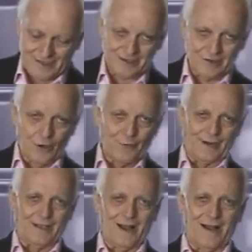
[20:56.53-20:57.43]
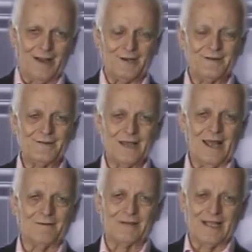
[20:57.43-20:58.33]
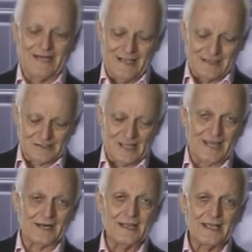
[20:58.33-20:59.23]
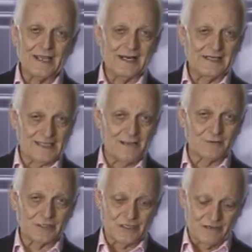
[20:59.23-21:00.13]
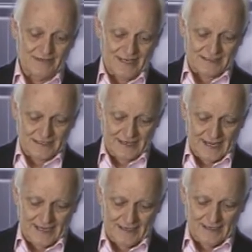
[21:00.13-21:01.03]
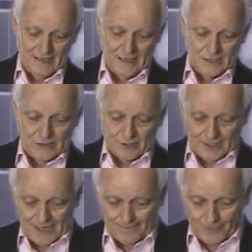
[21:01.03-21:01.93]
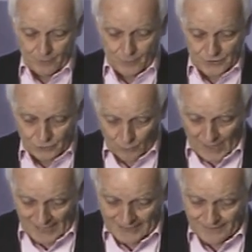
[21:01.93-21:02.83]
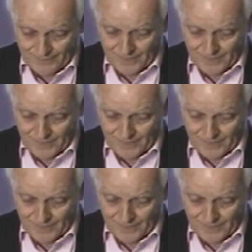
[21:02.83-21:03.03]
Glory to God. I'm glad he is that and he's able to do that today. So the leper was right.